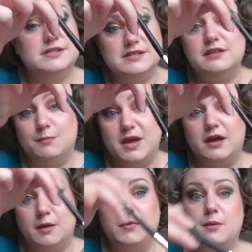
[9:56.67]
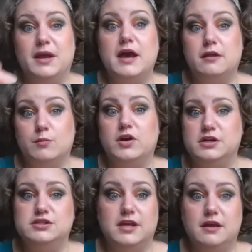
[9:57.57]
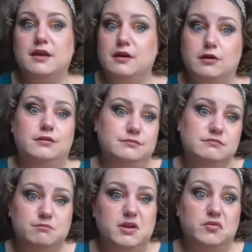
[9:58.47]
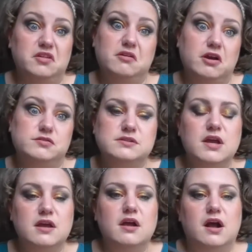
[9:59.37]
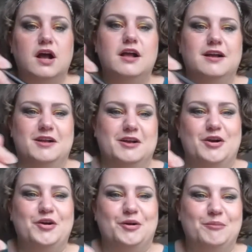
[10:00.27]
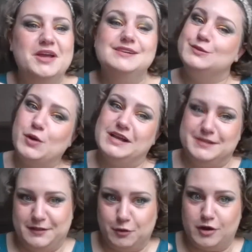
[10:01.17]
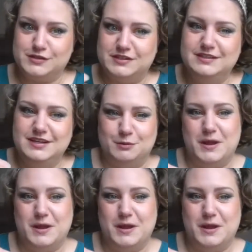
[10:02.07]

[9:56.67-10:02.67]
the makeup coming out of the brush. Like, it'll be really gross. Surprisingly gross, depending